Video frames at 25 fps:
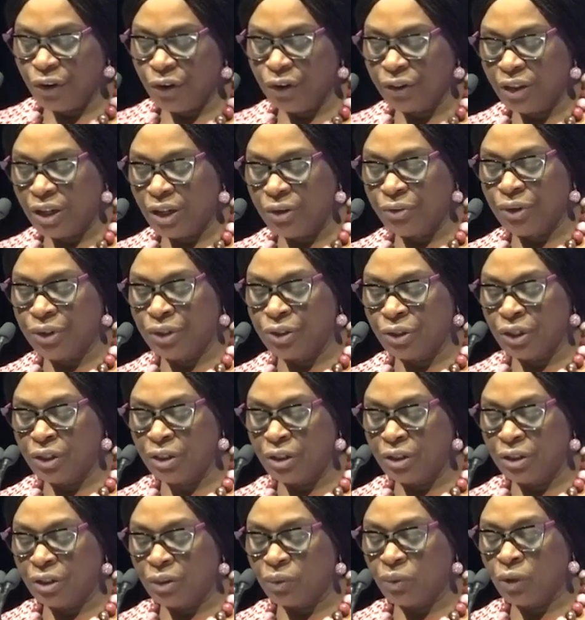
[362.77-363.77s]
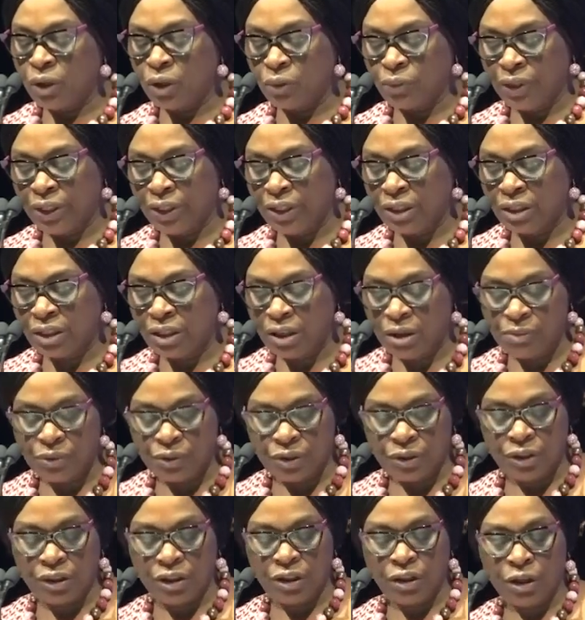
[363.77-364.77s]
other region in the world when it comes
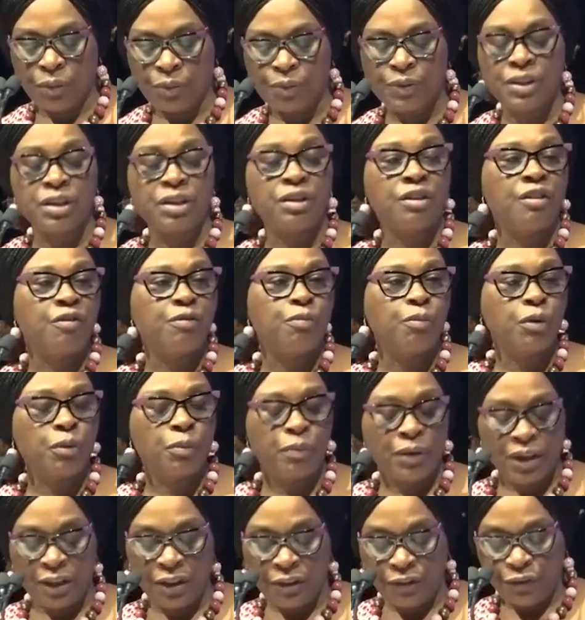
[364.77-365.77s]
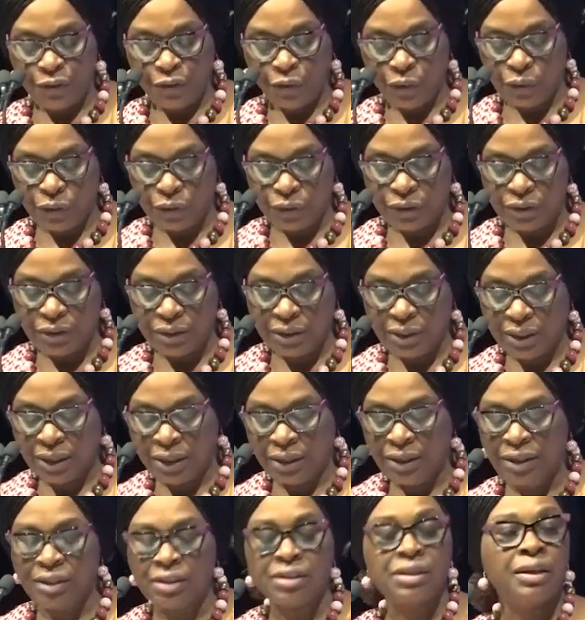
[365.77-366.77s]
to the uptake of mobile phones
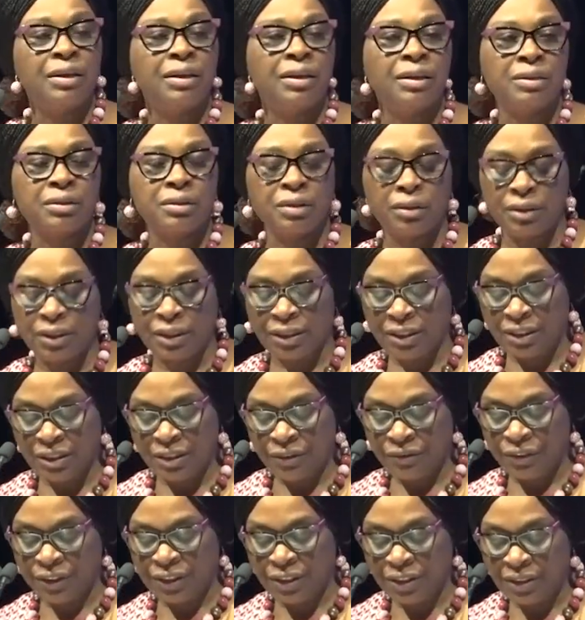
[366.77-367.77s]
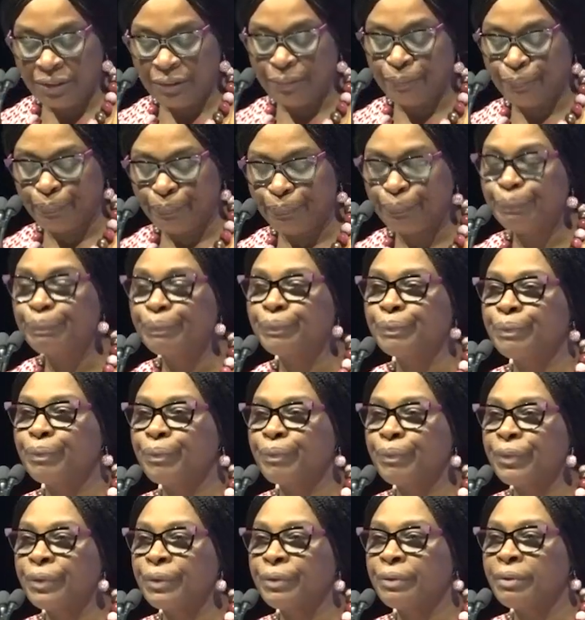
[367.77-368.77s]
and internet connectivity,
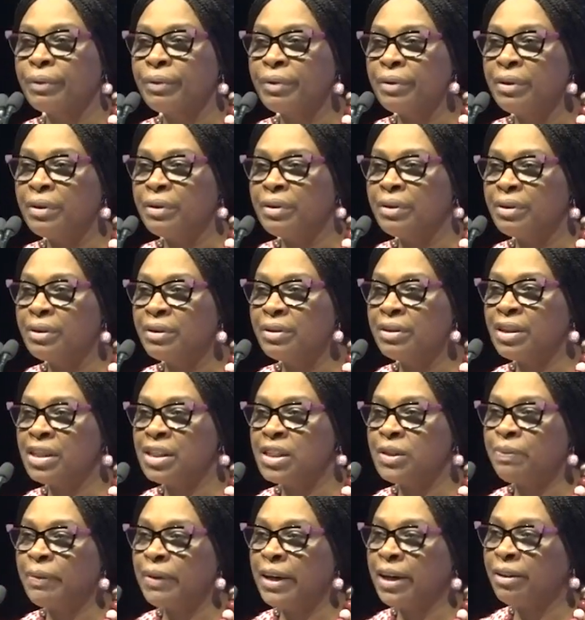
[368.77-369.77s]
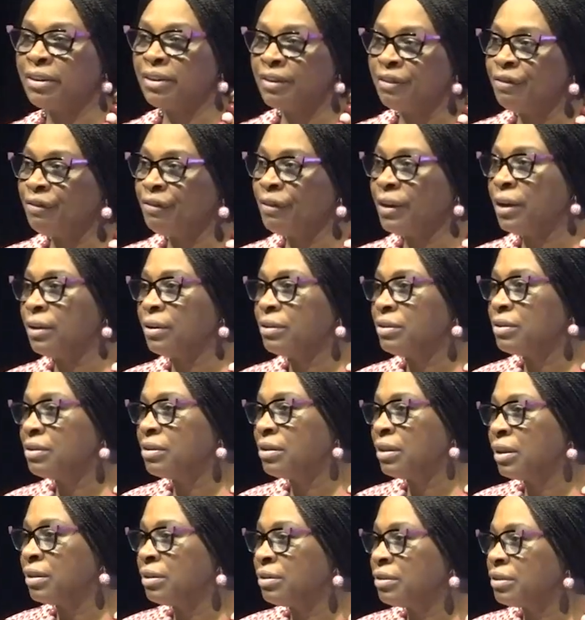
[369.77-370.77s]
despite the fact
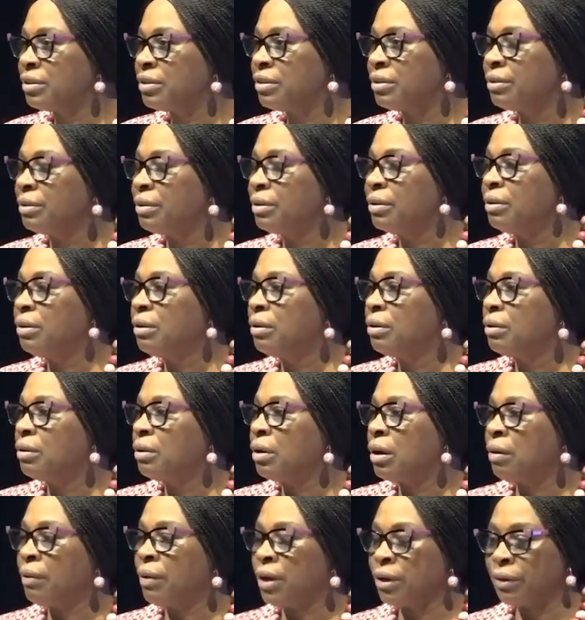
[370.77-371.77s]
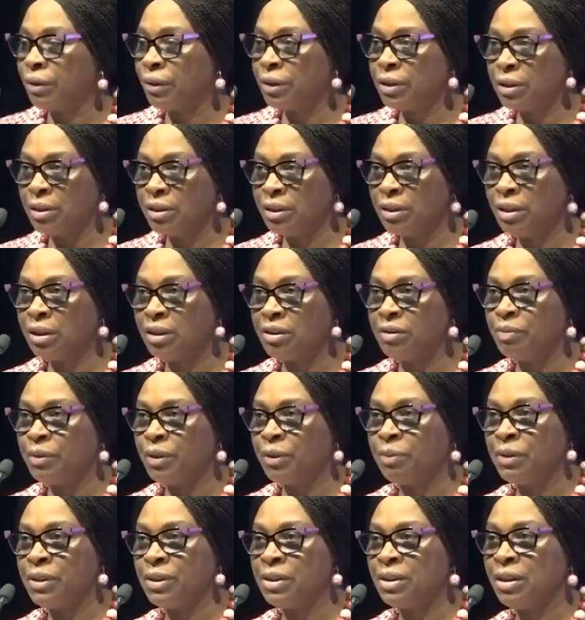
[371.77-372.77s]
that our continent
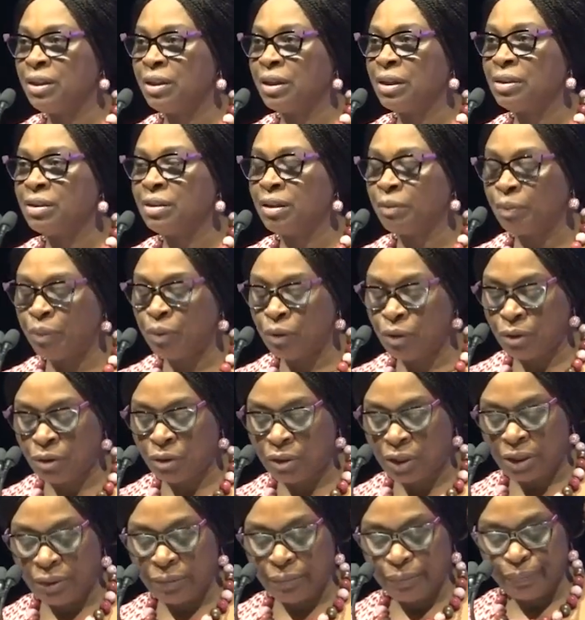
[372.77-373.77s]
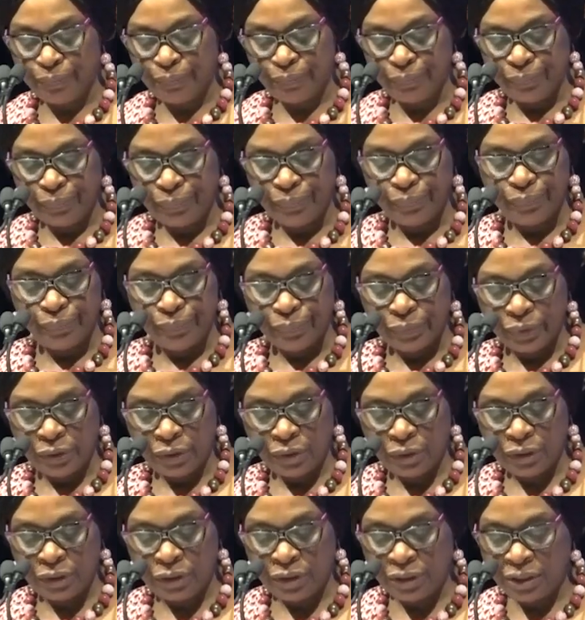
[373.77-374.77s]
may be seen as the poorer
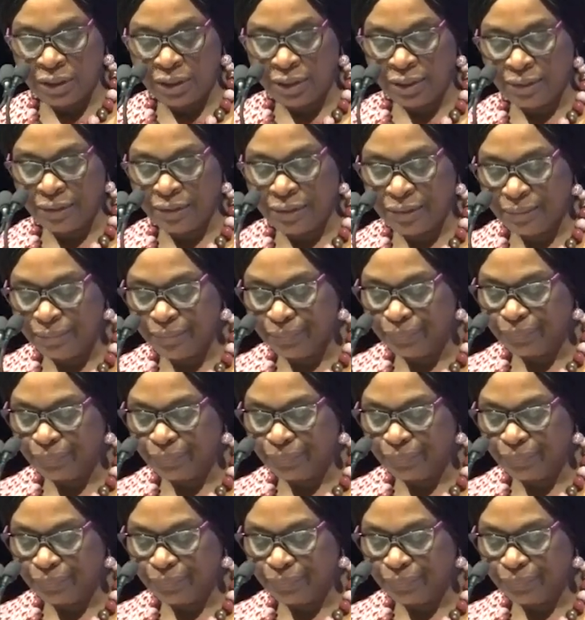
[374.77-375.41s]
continent.